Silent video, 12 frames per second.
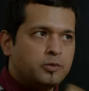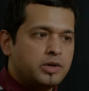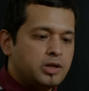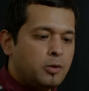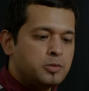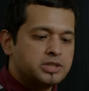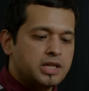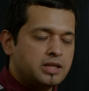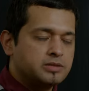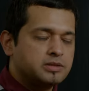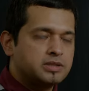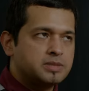It almost
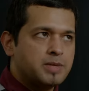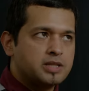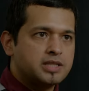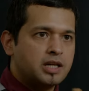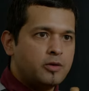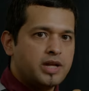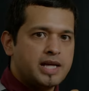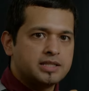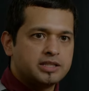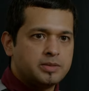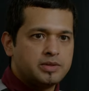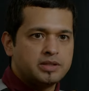sounds, smells like it already has a
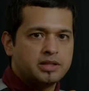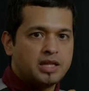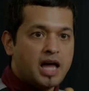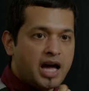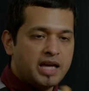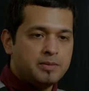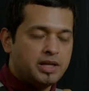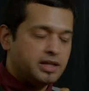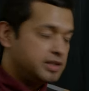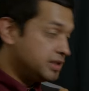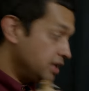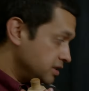little bit of lime in
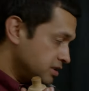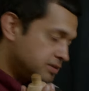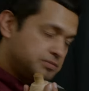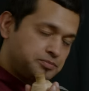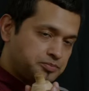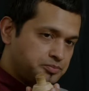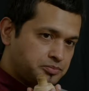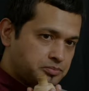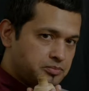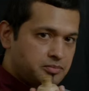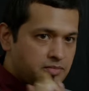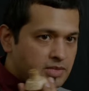it. It doesn't,
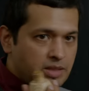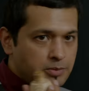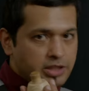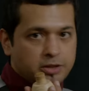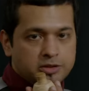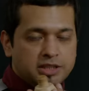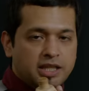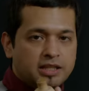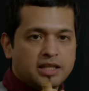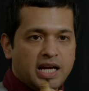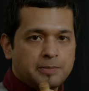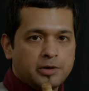but you know, tequila
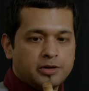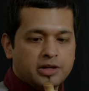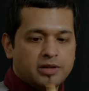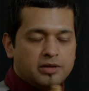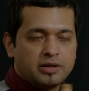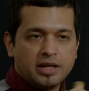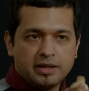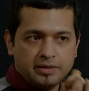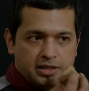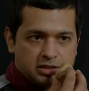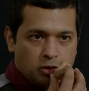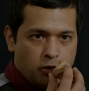and lime go together, and
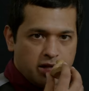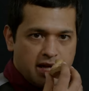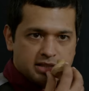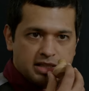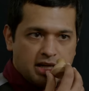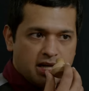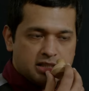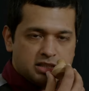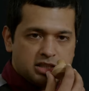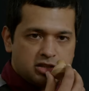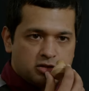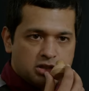this already has that kind of
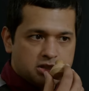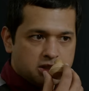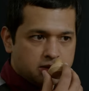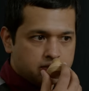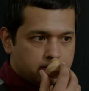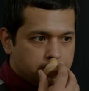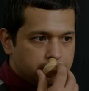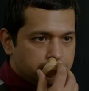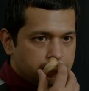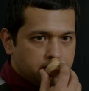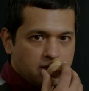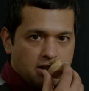citrus
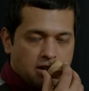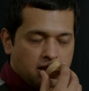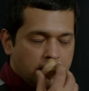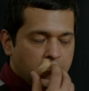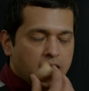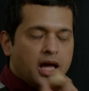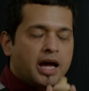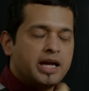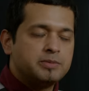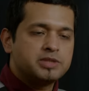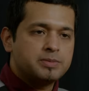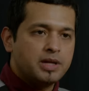
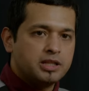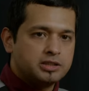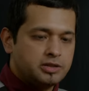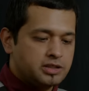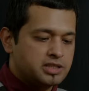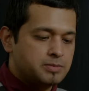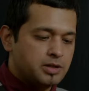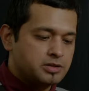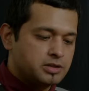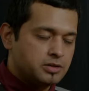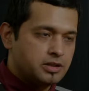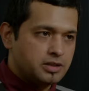lime smell into it. It smells
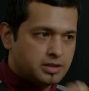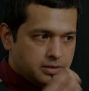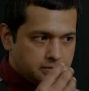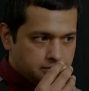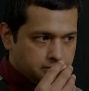so good.